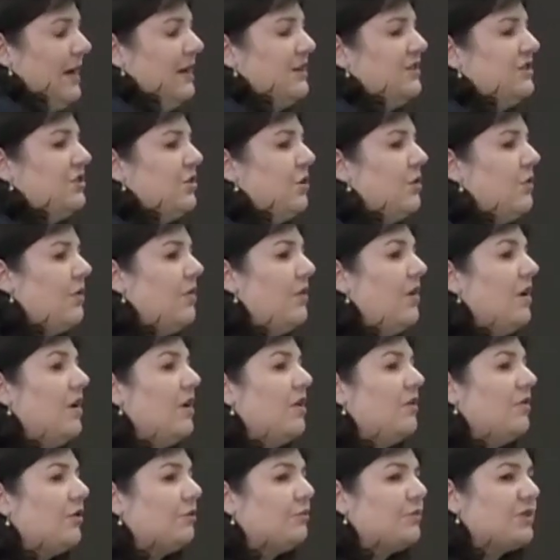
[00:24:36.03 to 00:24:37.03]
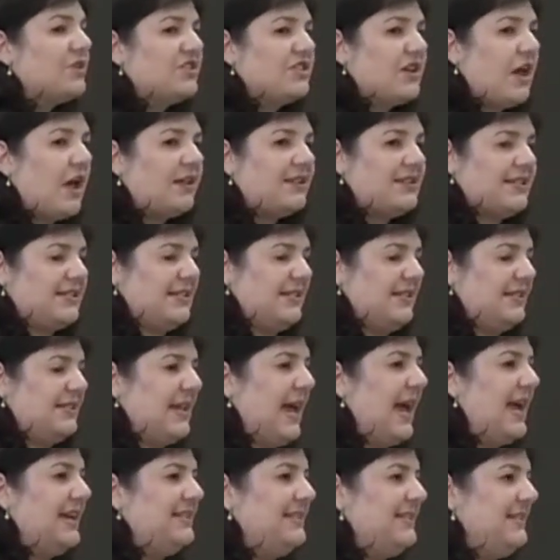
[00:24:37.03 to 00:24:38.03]
And so the result is this
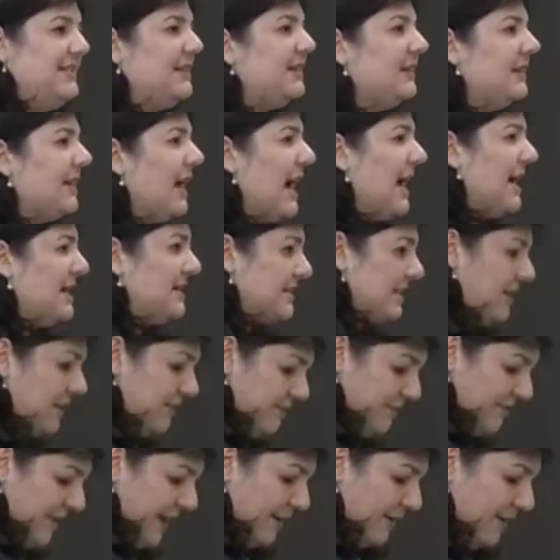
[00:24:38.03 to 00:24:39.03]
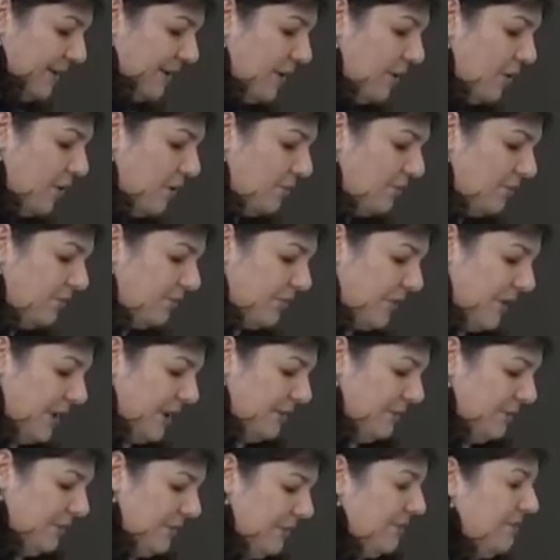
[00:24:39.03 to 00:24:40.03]
idealized Confederate home front
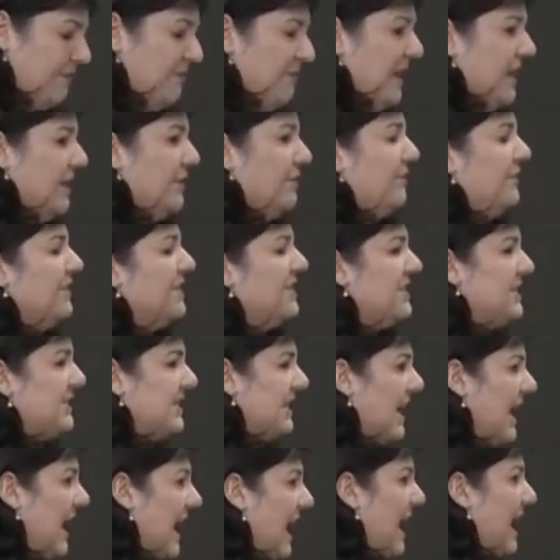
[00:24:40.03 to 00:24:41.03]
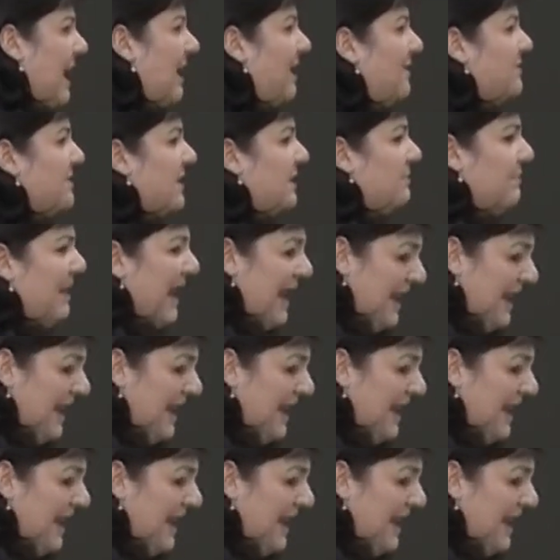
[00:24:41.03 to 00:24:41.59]
with faithful slaves and